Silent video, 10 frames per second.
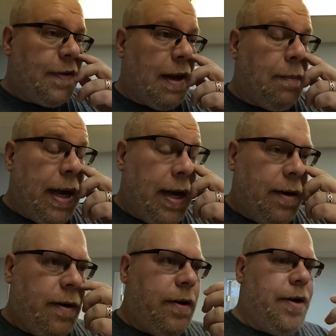that bad
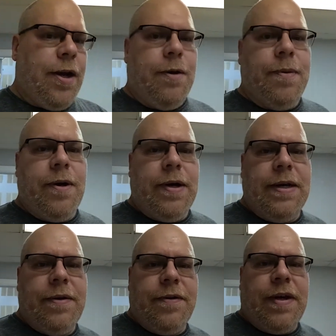on the GoPro.
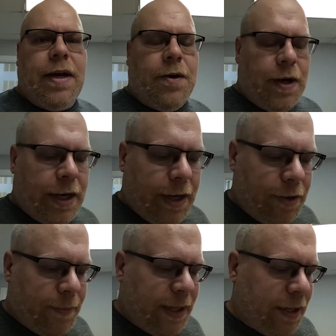There's not a whole lot I can
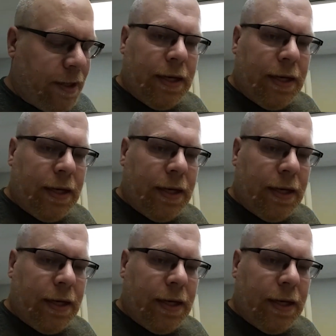do about it.